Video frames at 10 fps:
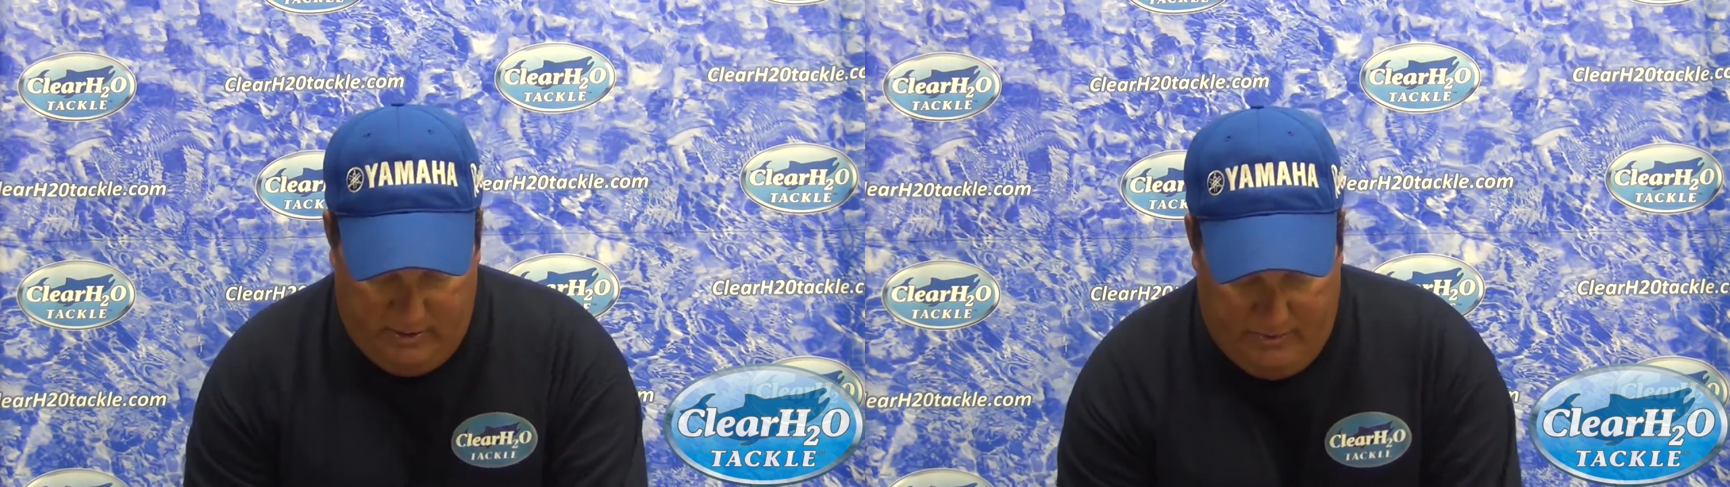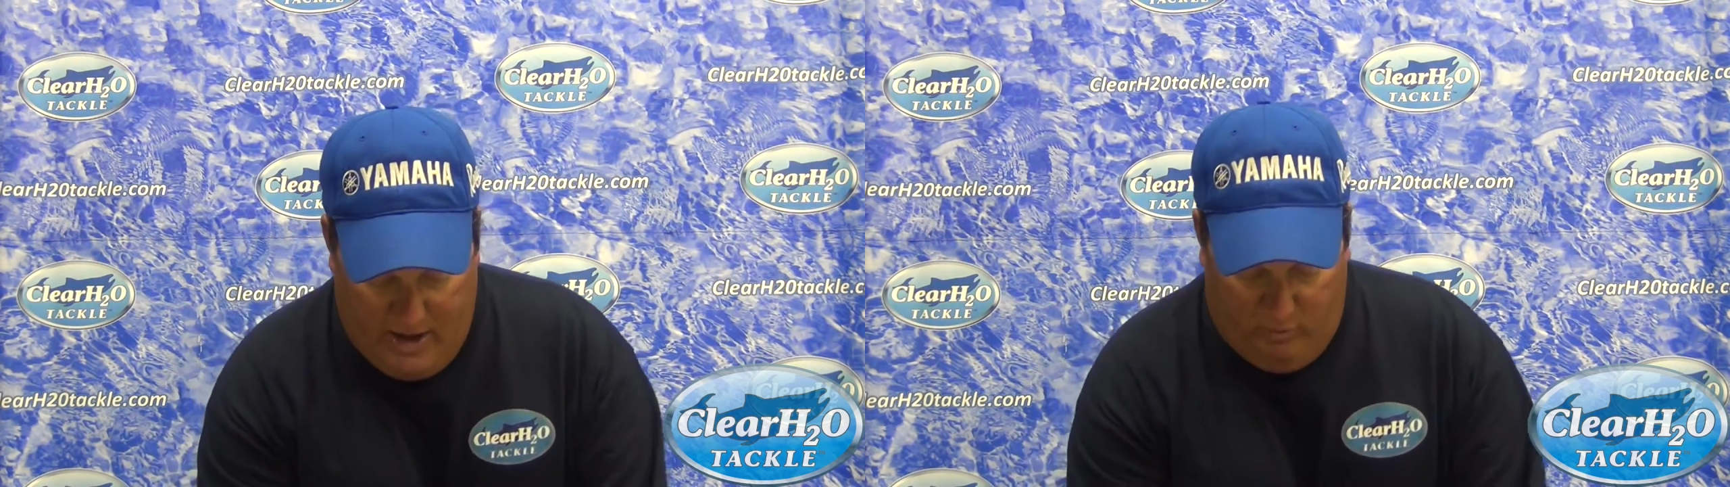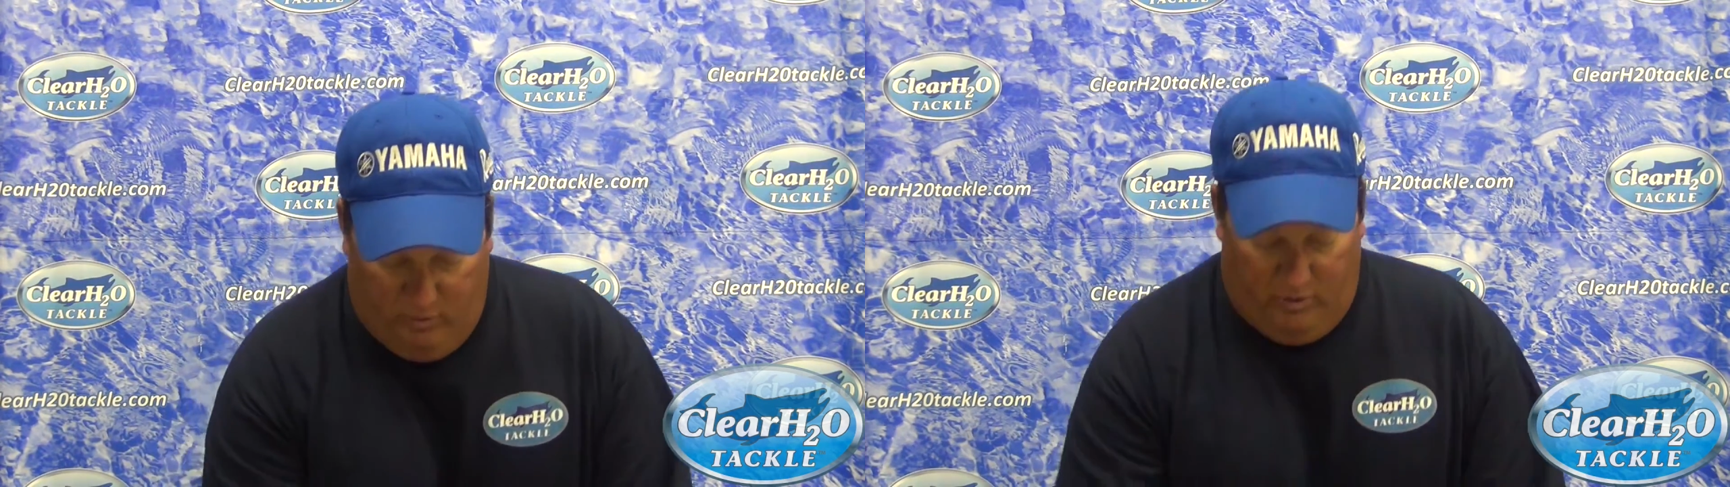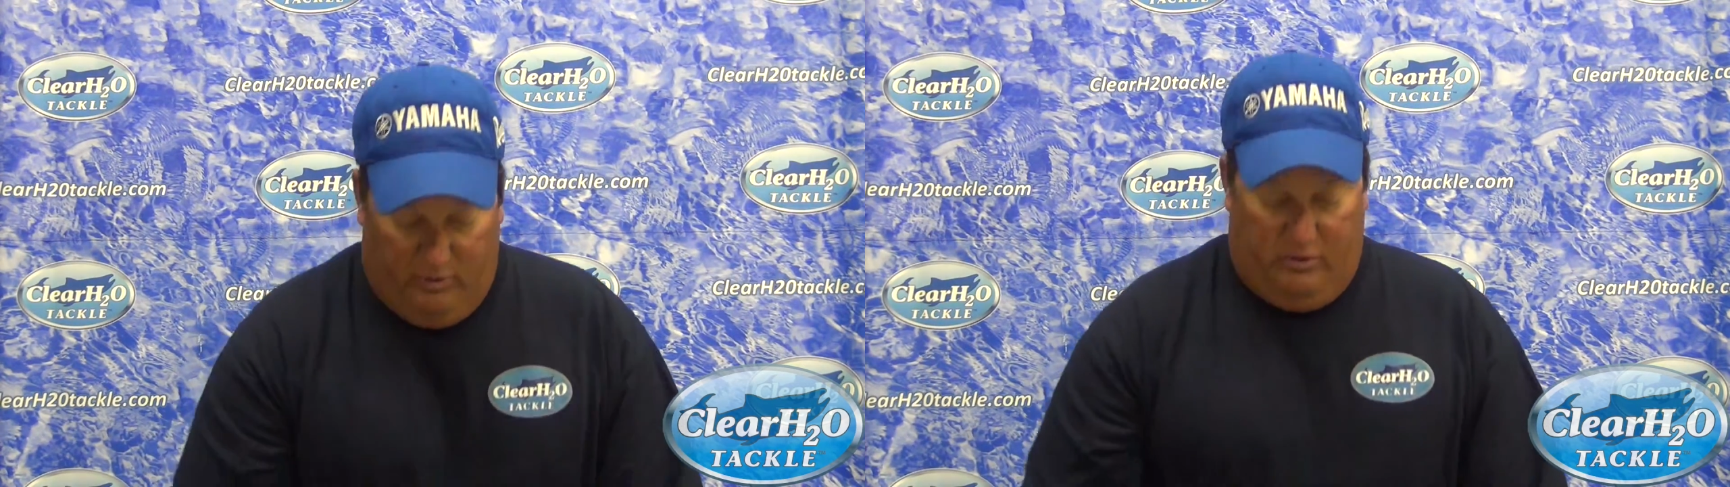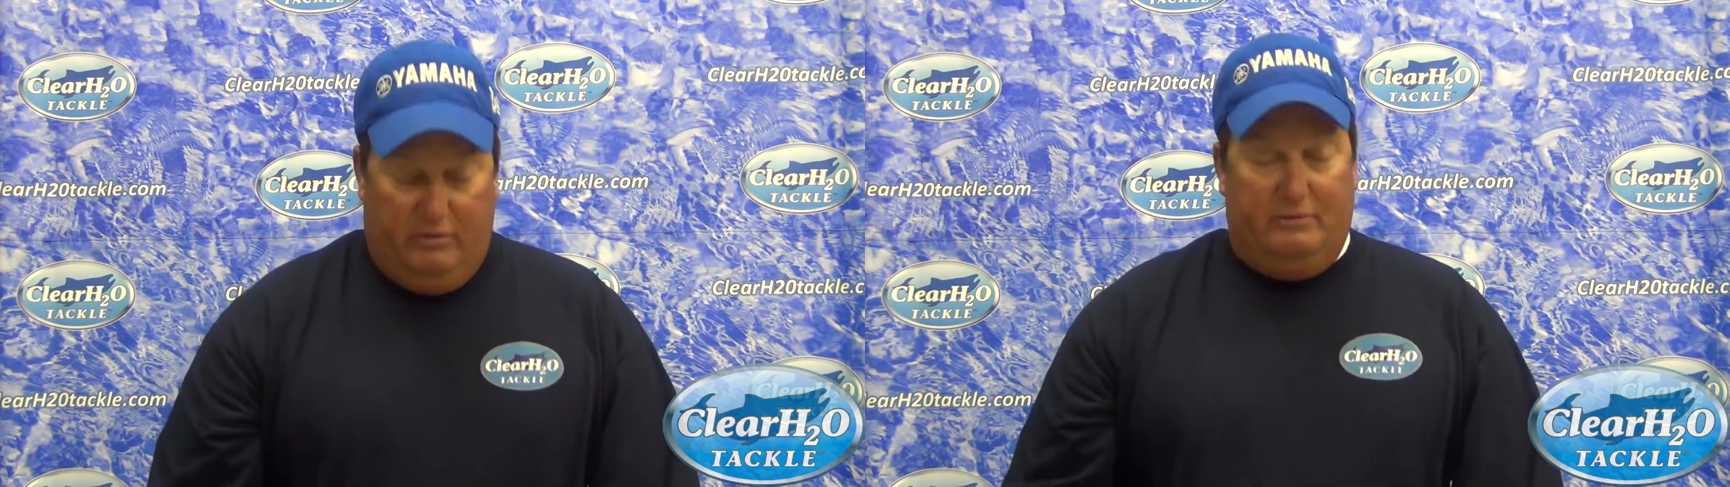That
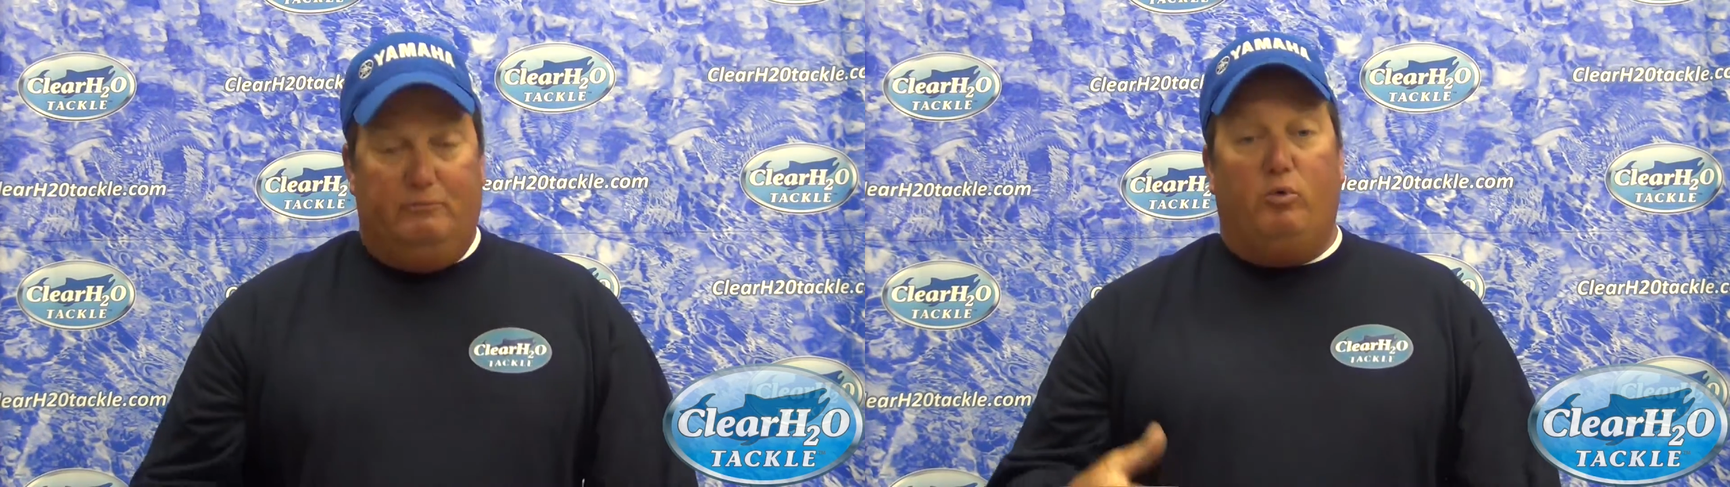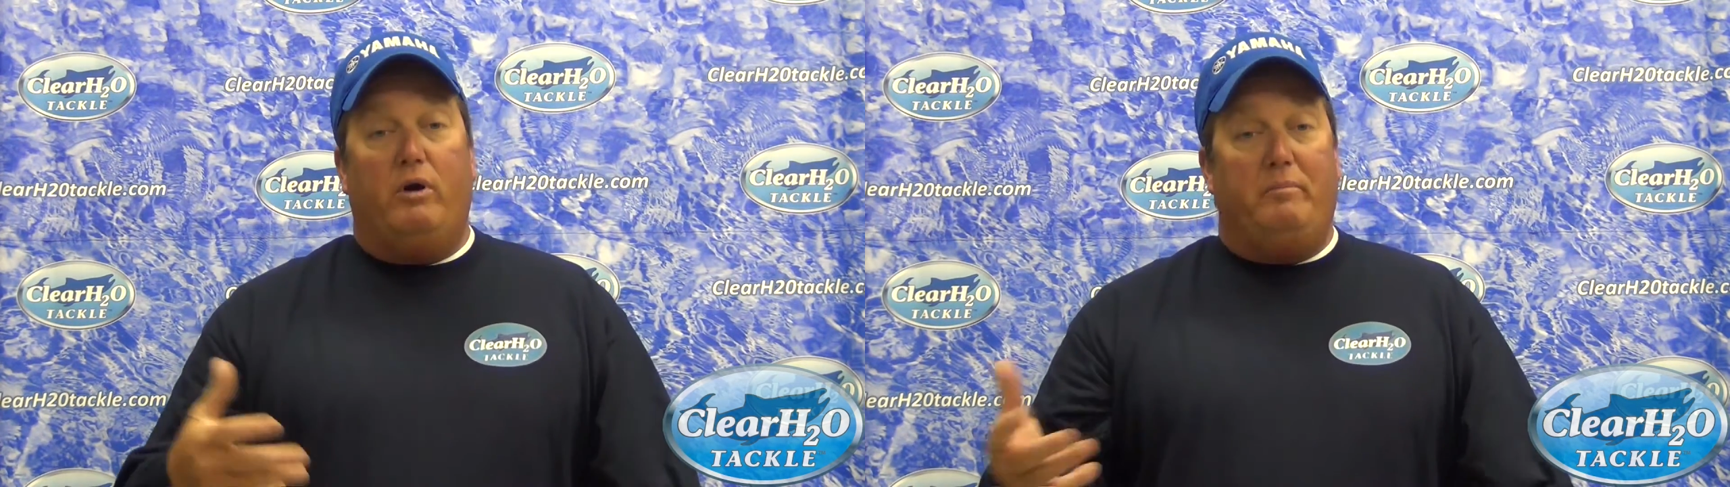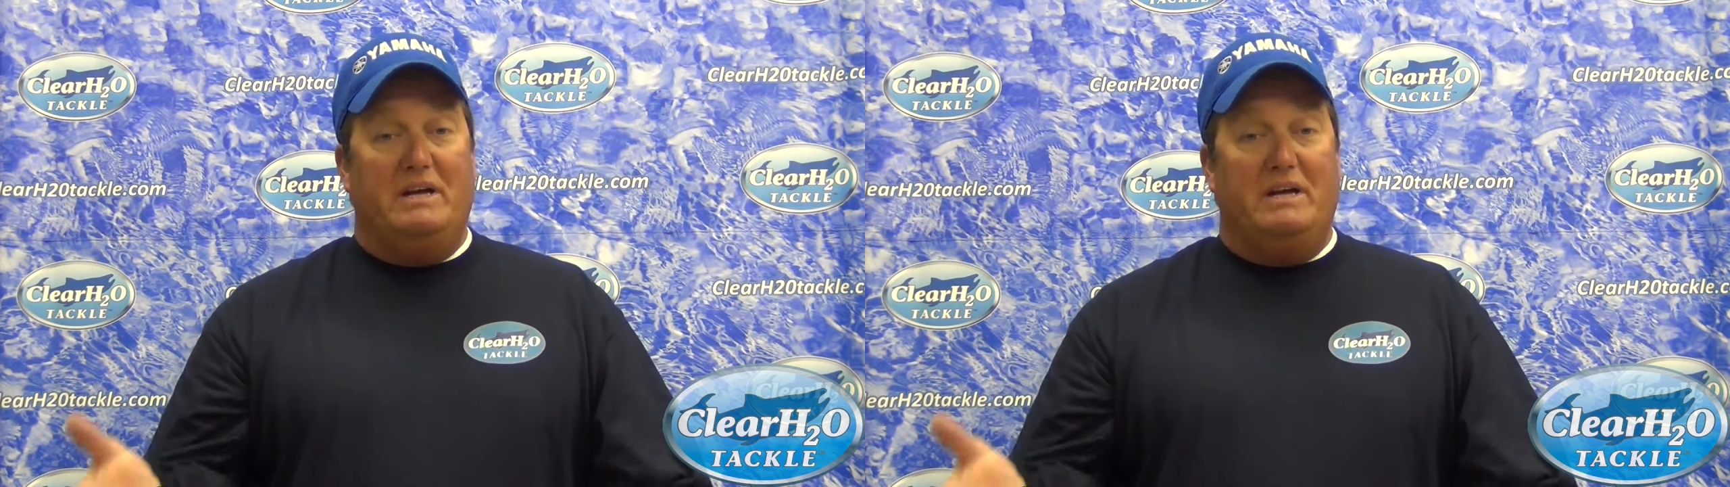will work